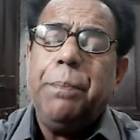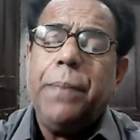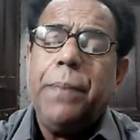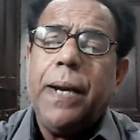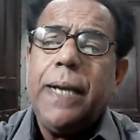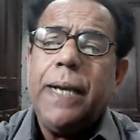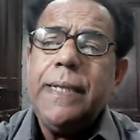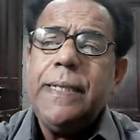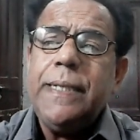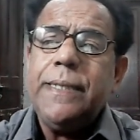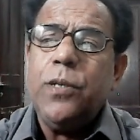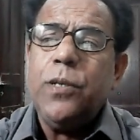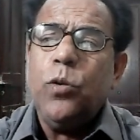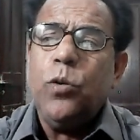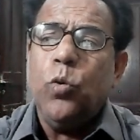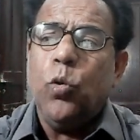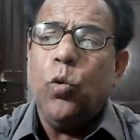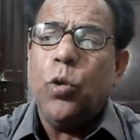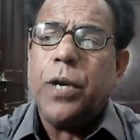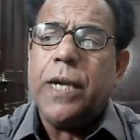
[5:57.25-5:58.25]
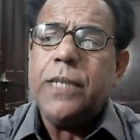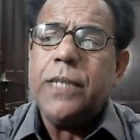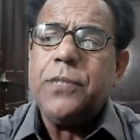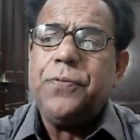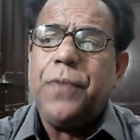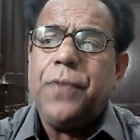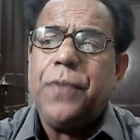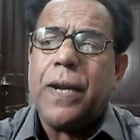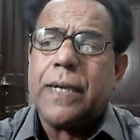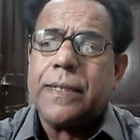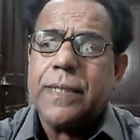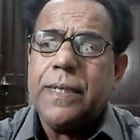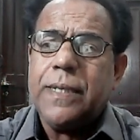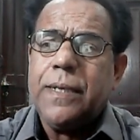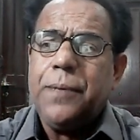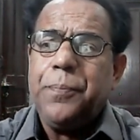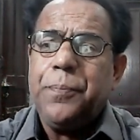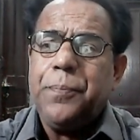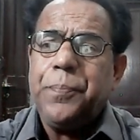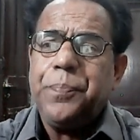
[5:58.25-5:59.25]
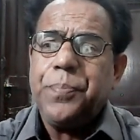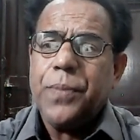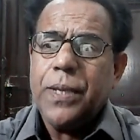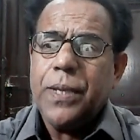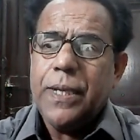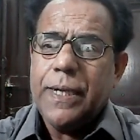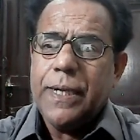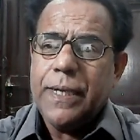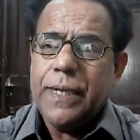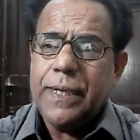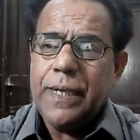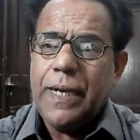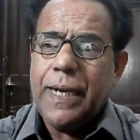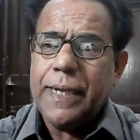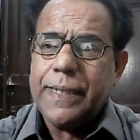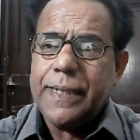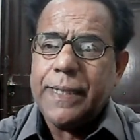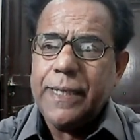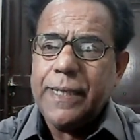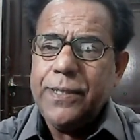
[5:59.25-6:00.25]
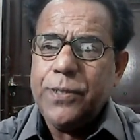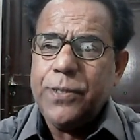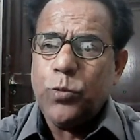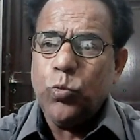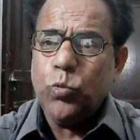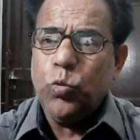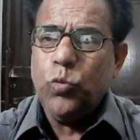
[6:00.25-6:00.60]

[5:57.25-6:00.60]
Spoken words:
is a Lorentz factor relating the two